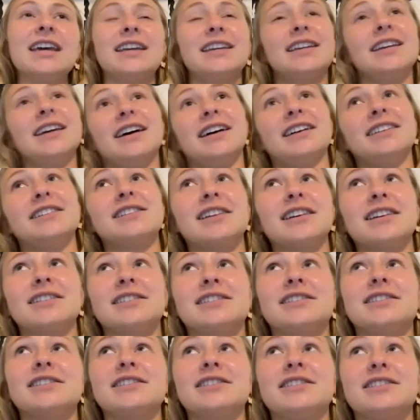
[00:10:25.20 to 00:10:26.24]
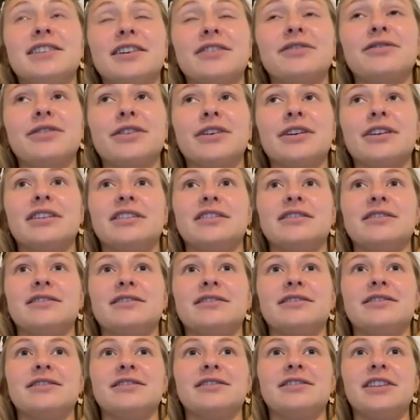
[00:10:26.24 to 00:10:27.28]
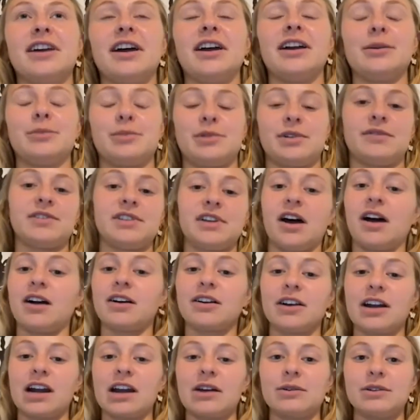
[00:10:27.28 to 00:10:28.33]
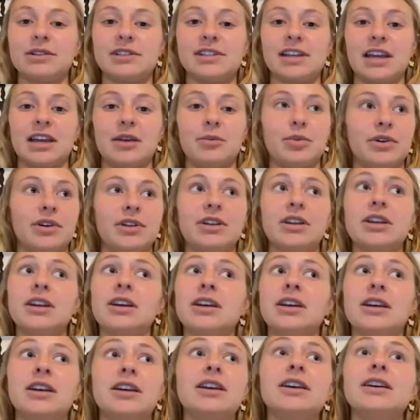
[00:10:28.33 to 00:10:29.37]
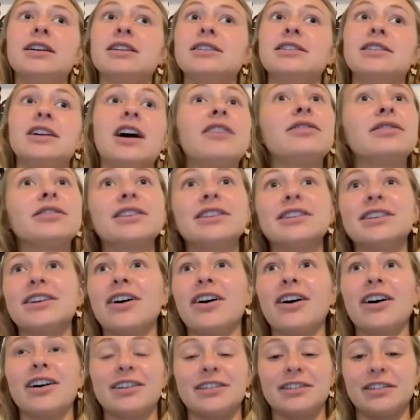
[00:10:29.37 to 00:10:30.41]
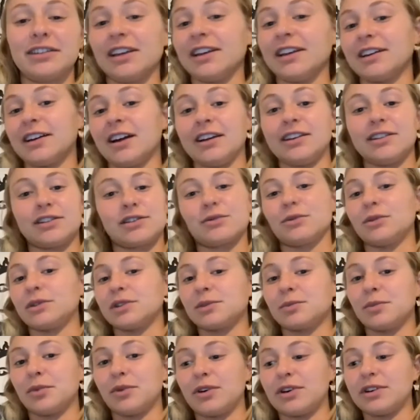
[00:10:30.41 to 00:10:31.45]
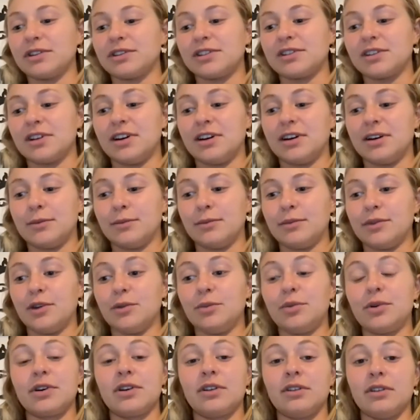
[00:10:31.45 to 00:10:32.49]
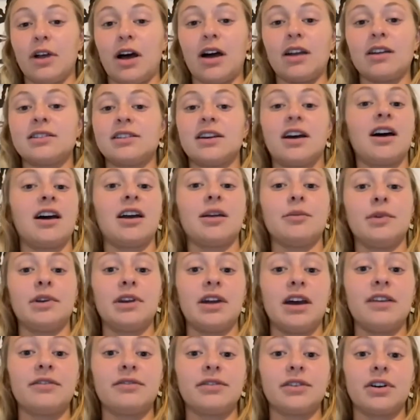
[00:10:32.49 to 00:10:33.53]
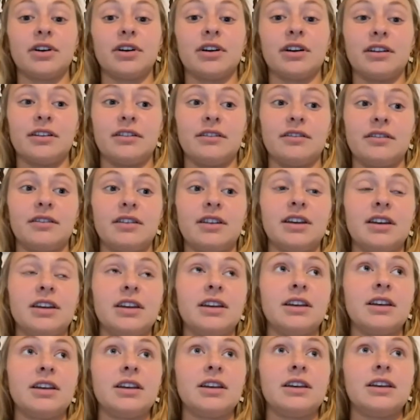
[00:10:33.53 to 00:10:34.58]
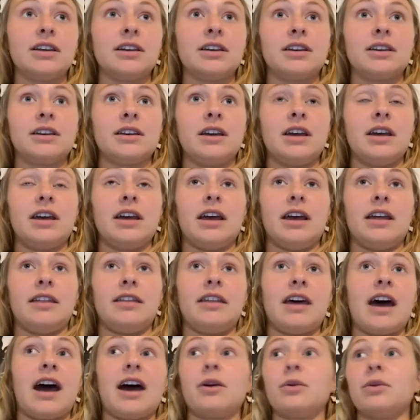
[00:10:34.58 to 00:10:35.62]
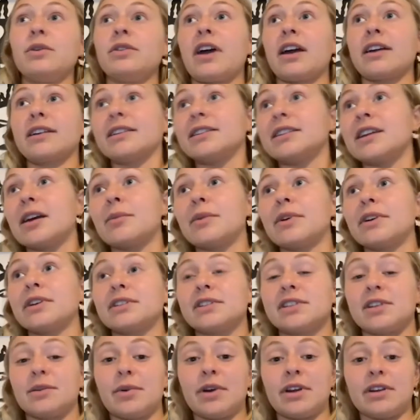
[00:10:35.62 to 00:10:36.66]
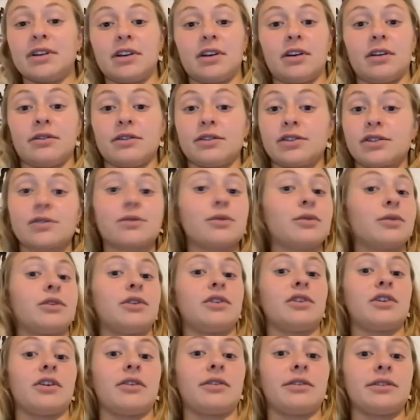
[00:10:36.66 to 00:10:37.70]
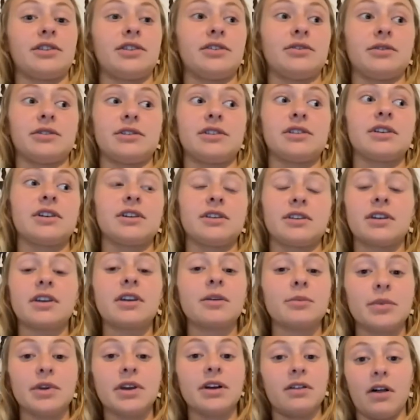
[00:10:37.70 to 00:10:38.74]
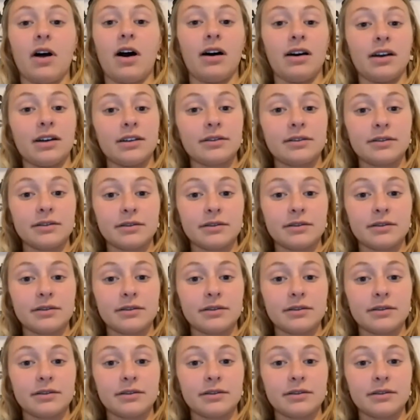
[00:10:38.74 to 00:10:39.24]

yeah, it's different types of soccer, I would say, but definitely not like high school sports. You put a lot of time and effort, and that with academics, depending on the school you're going to, it can be a lot.